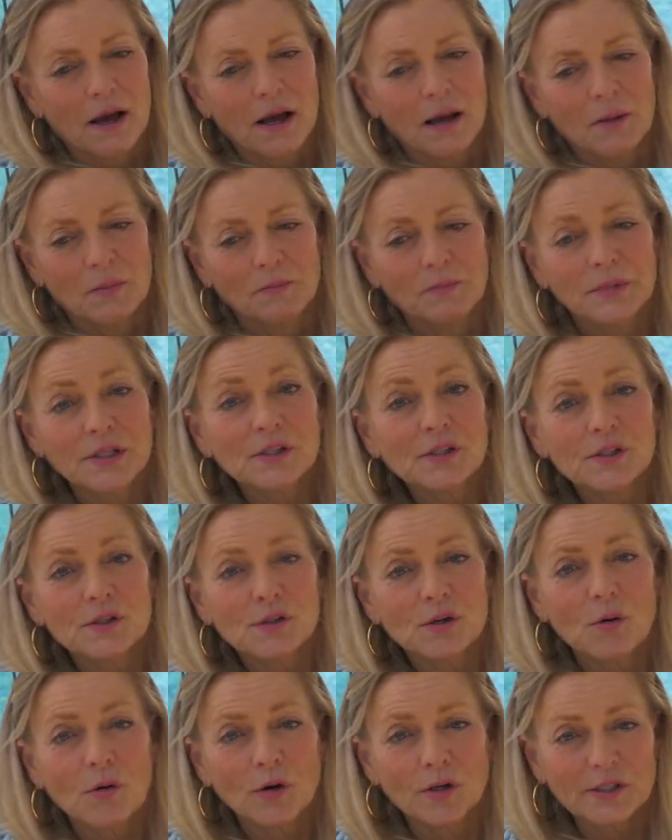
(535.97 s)
Uh,
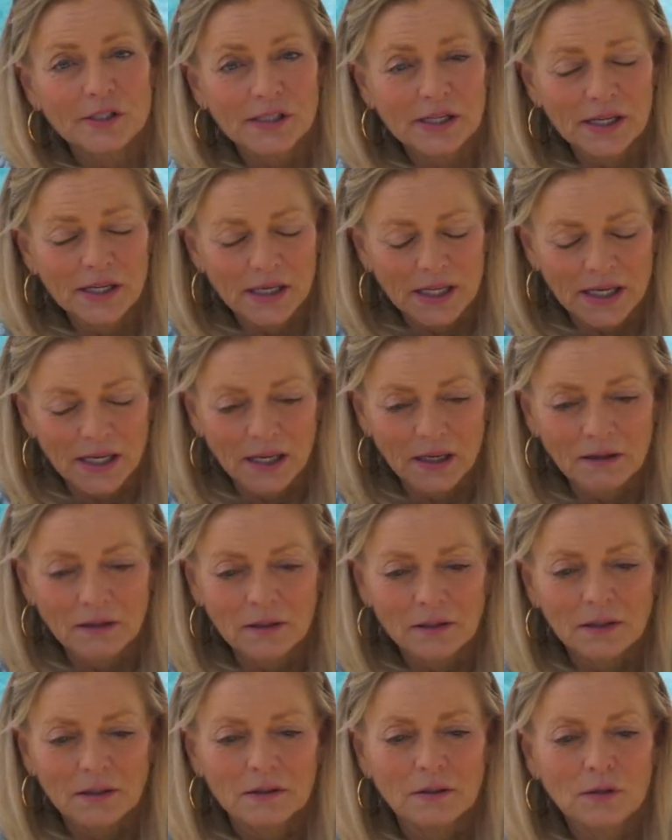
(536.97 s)
Mrs. Corsini,
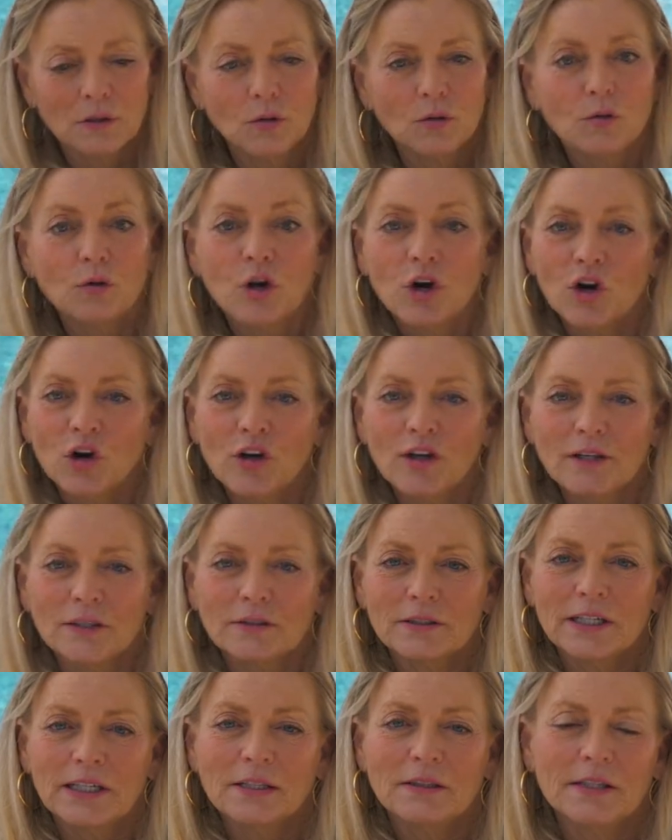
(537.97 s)
who
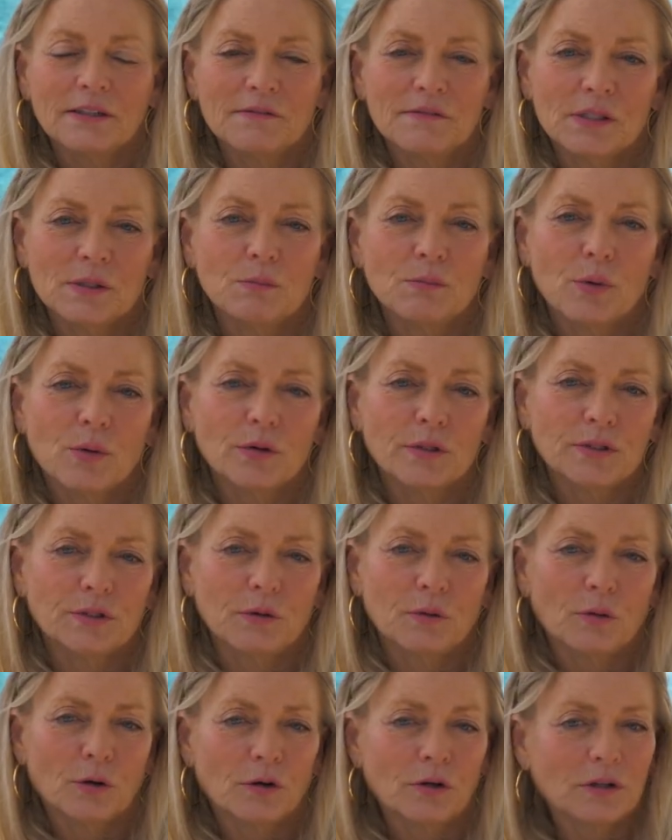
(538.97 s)
currently lives in
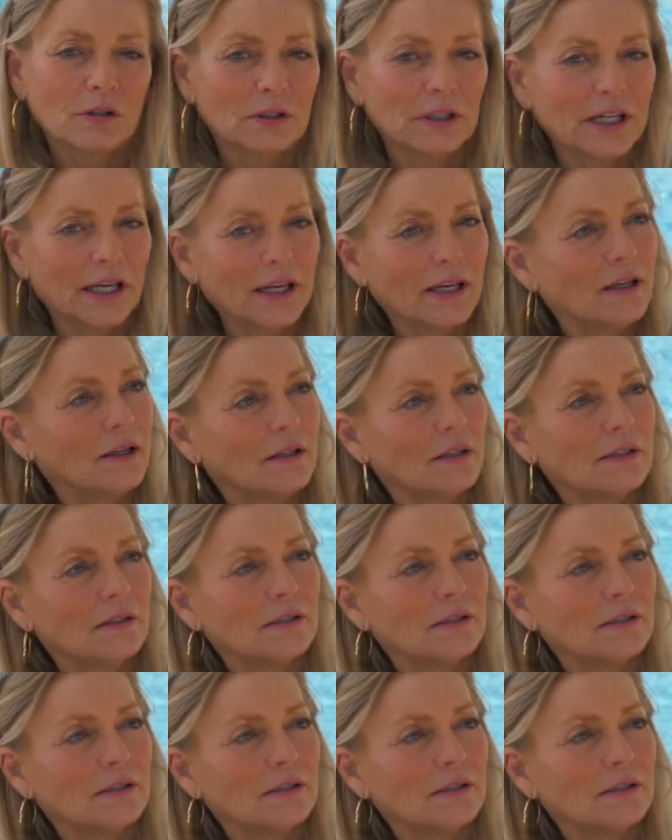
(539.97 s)
Porto Ercole